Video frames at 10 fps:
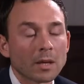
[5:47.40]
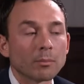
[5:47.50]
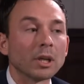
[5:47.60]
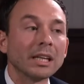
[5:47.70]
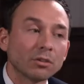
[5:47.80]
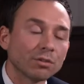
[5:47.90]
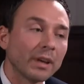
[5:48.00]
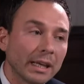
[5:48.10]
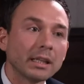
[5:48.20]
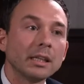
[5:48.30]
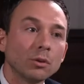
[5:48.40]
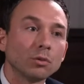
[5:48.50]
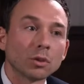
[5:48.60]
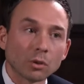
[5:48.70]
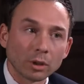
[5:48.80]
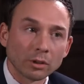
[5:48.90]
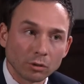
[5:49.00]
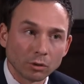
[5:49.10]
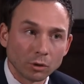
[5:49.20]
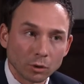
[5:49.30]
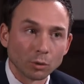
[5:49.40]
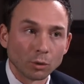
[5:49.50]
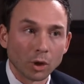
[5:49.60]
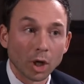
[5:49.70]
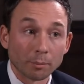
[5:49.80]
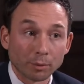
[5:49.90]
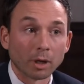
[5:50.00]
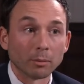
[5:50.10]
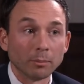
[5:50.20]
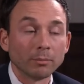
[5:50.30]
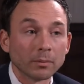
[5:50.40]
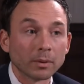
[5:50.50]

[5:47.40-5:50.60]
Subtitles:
But is fake news, according to you, a problem?